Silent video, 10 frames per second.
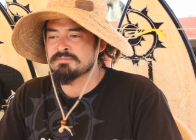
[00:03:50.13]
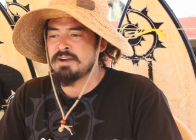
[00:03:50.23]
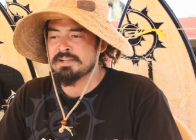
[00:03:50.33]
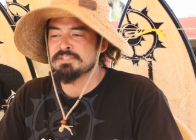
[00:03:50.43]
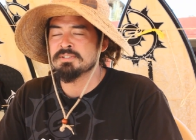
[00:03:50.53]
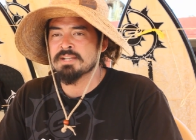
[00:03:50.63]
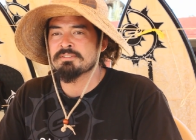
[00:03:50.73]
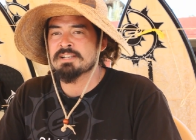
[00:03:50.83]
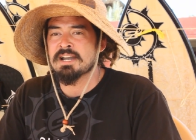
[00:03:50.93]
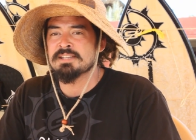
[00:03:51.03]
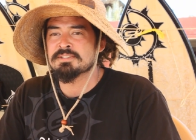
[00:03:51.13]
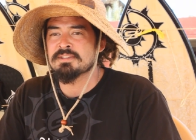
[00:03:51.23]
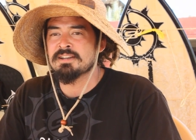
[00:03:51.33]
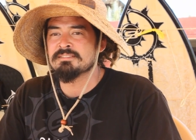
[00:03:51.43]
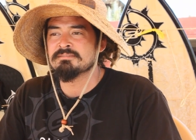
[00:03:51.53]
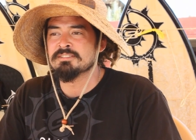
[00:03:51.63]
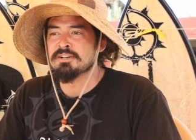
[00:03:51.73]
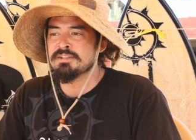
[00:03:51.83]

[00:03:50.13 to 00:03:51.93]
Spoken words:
fine tune every kite so that, you know,